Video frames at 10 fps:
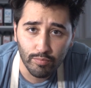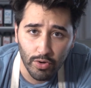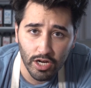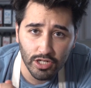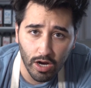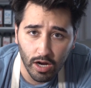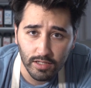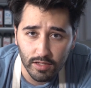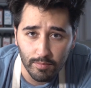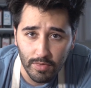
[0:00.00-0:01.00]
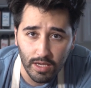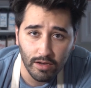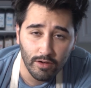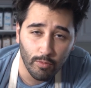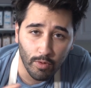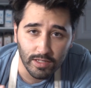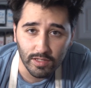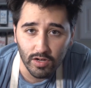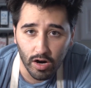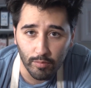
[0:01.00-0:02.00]
to brush onto the meat once
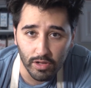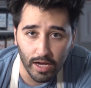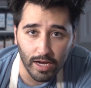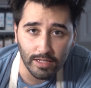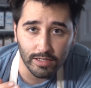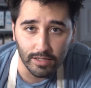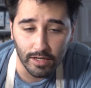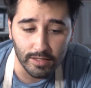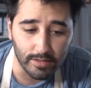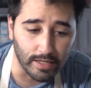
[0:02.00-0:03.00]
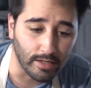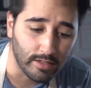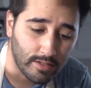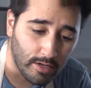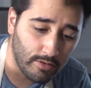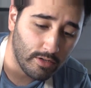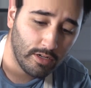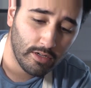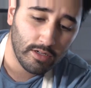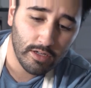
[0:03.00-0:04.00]
it's caramelized and done its thing. So
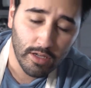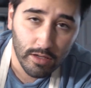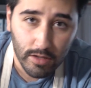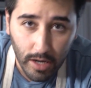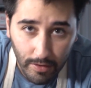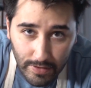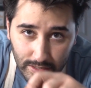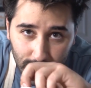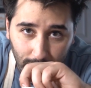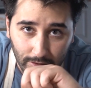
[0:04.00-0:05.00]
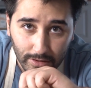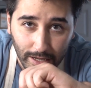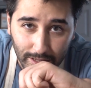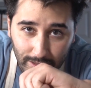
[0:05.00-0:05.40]
coffee stout, I